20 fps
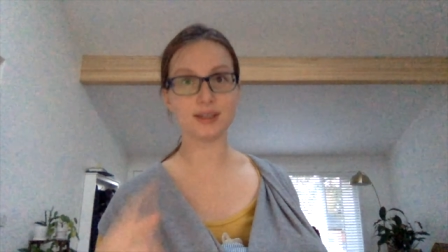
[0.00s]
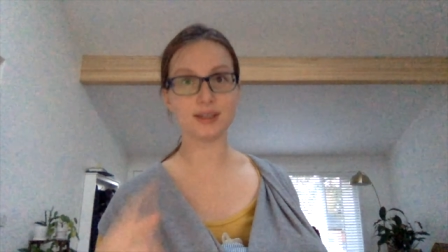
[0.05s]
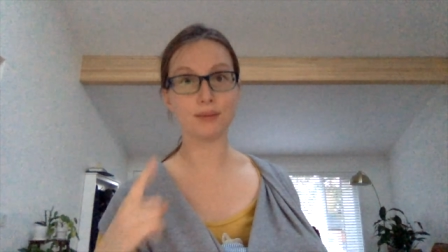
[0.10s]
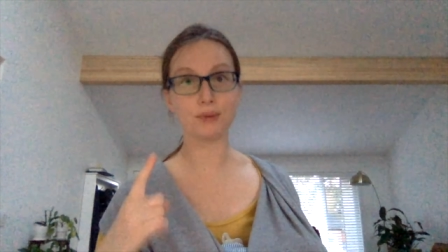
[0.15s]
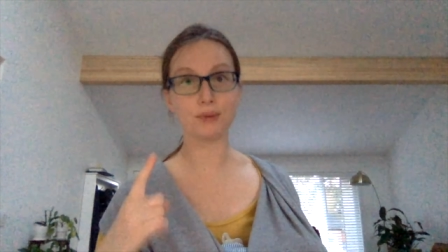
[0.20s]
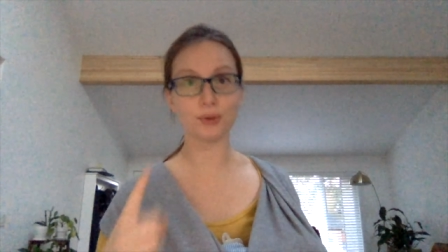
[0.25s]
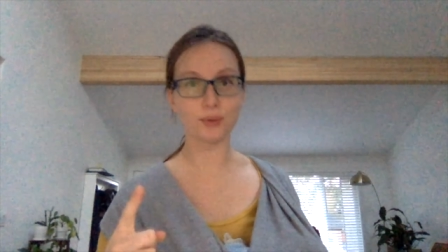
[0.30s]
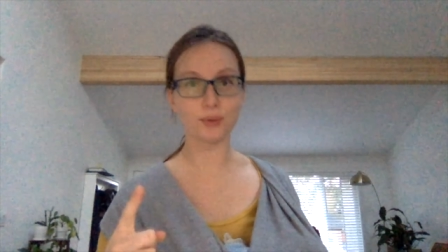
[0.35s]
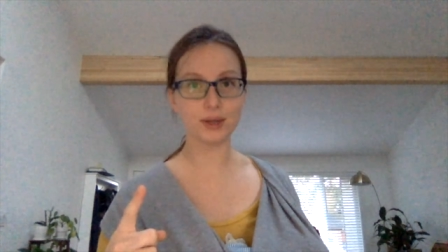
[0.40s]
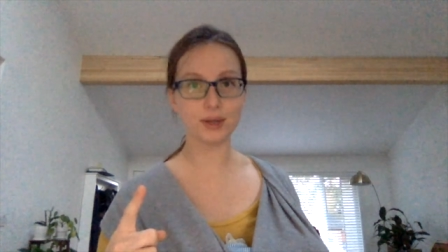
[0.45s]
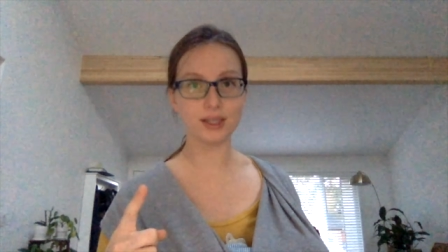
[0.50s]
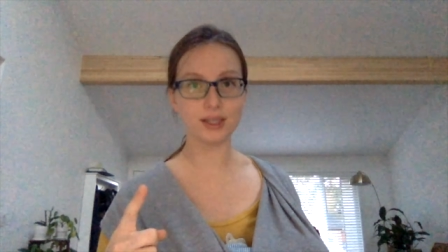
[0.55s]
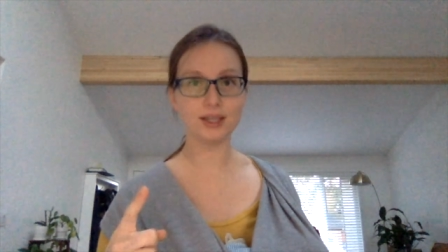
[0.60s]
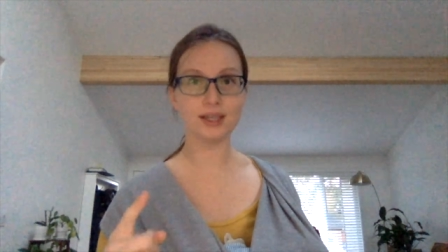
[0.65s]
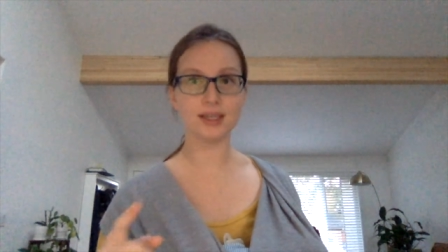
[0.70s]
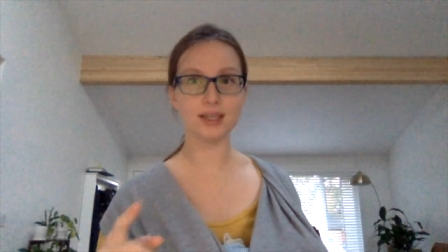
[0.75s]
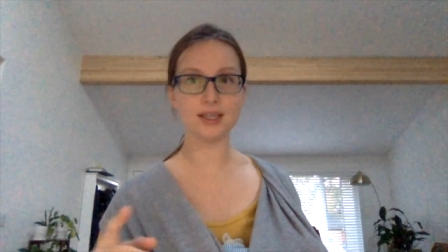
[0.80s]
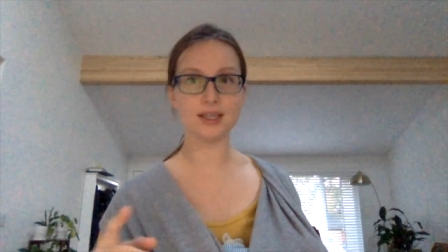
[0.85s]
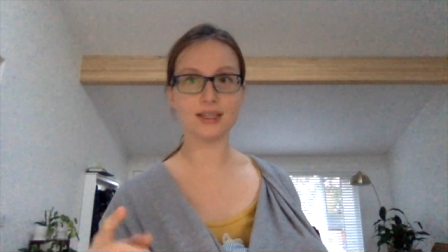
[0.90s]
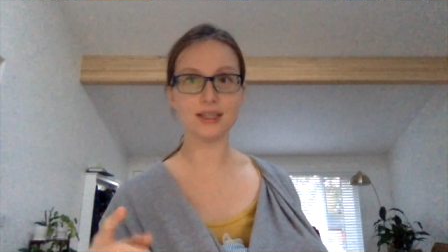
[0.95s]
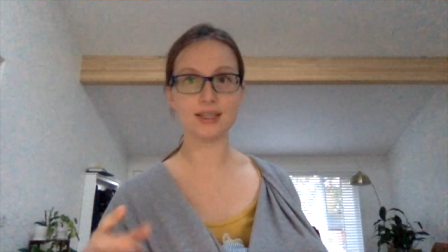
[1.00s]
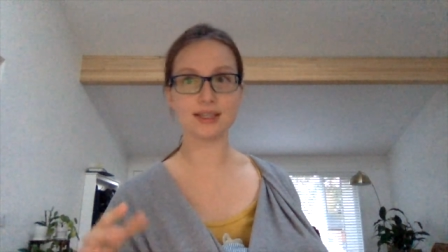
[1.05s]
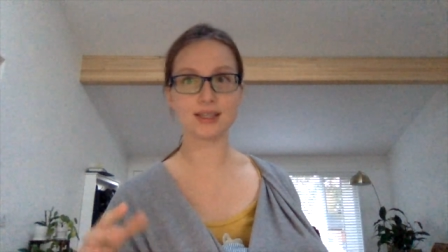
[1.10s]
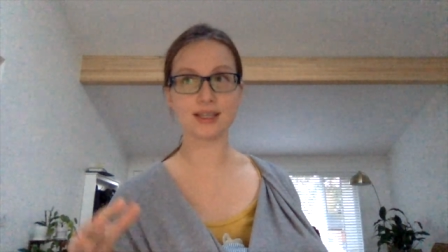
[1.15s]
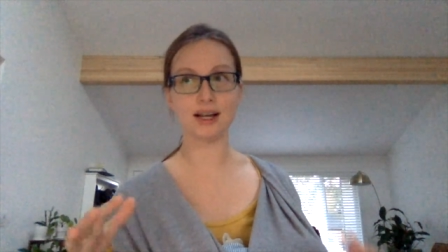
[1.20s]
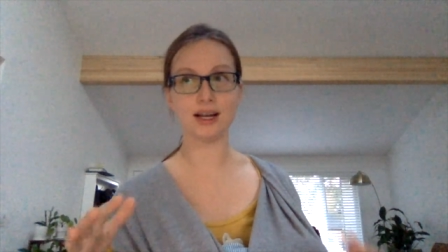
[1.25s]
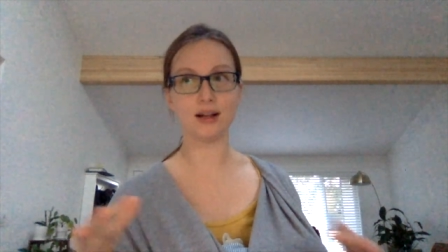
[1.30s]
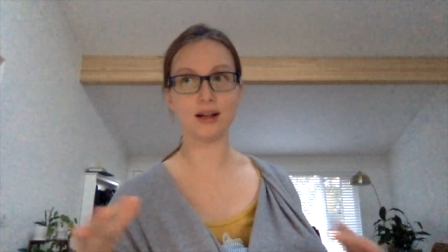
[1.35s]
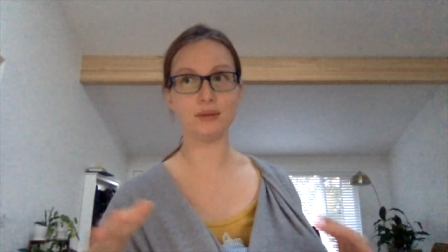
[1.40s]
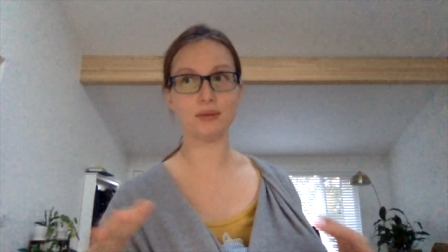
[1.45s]
Number one
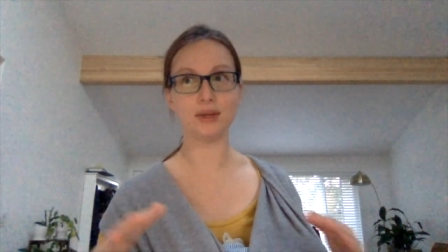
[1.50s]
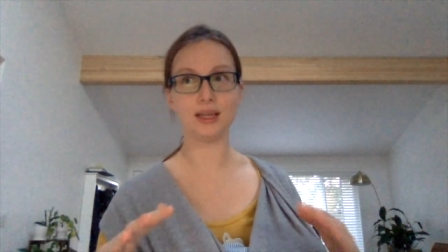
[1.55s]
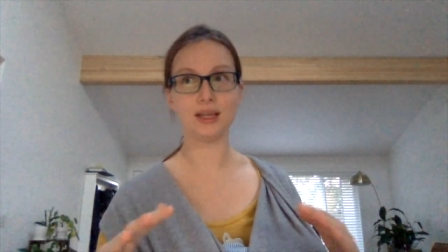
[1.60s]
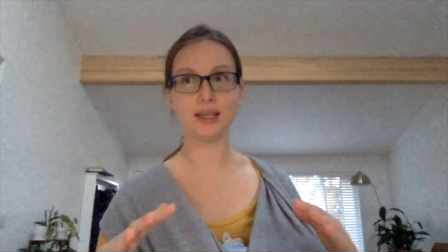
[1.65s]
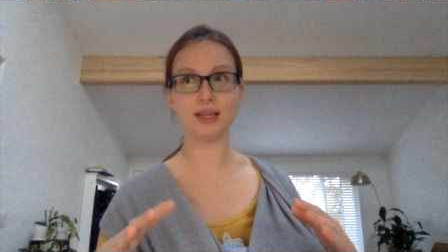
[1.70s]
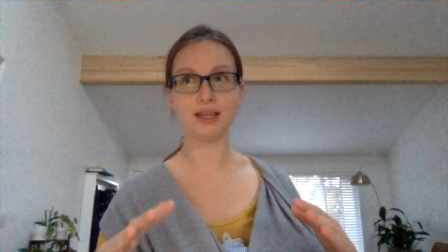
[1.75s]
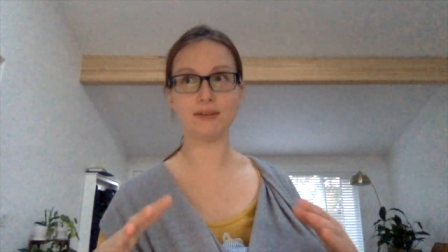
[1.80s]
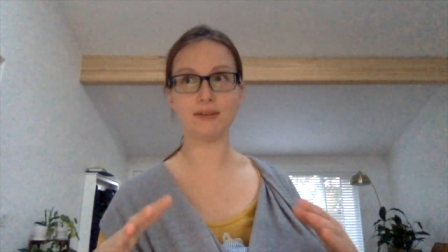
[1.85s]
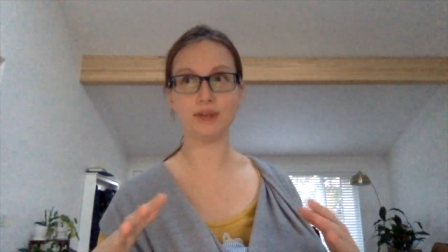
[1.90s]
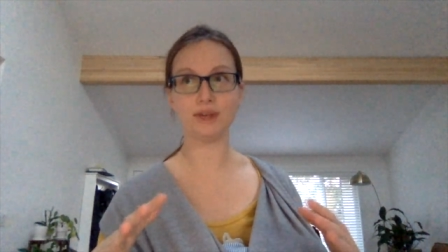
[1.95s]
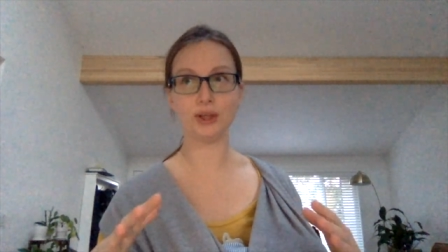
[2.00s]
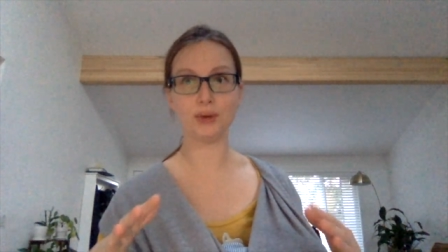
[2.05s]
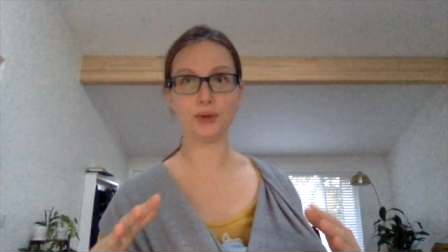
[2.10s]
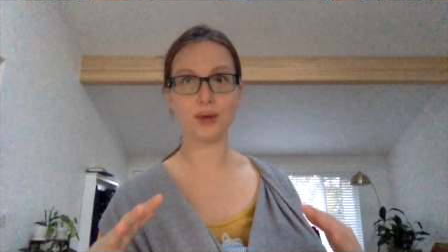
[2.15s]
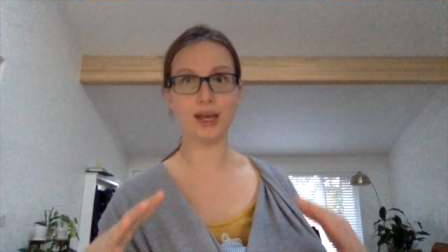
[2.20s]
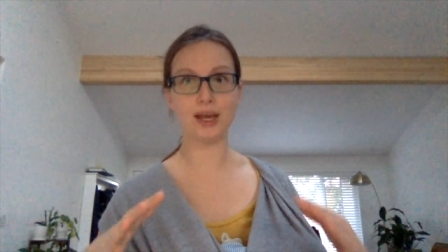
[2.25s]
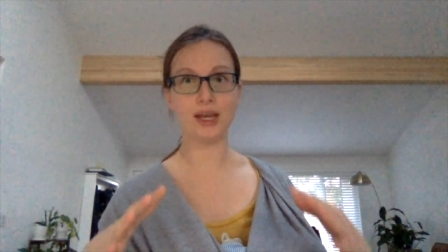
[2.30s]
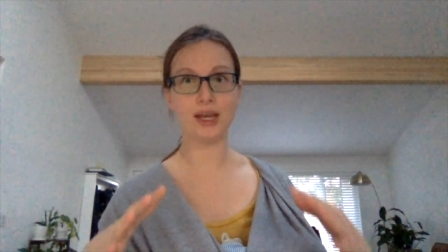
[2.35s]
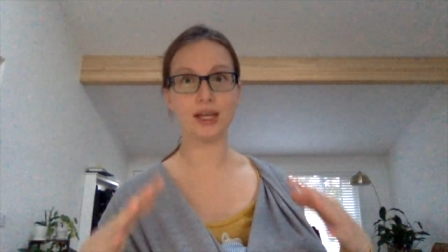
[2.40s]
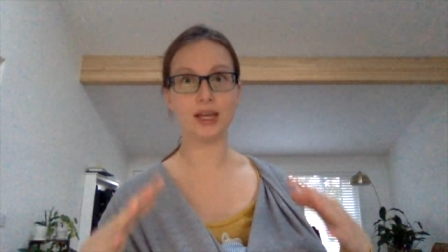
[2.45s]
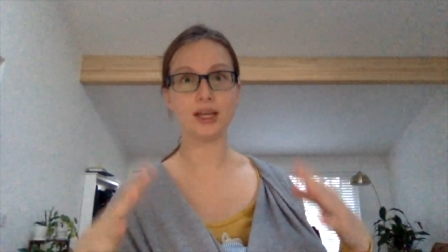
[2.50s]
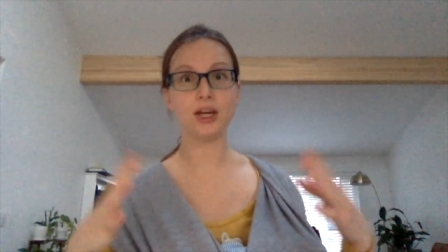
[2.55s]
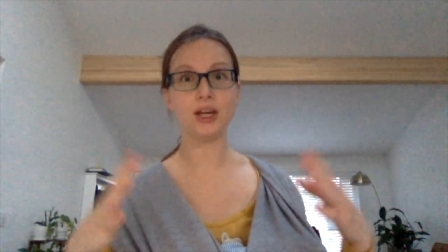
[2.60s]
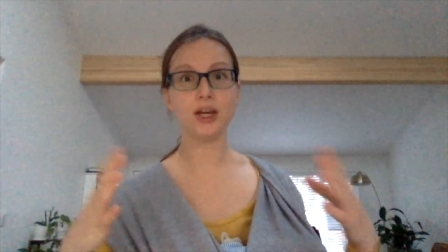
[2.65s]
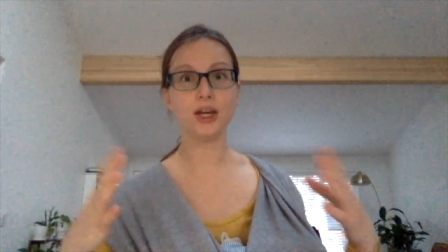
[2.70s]
is I'll be giving you a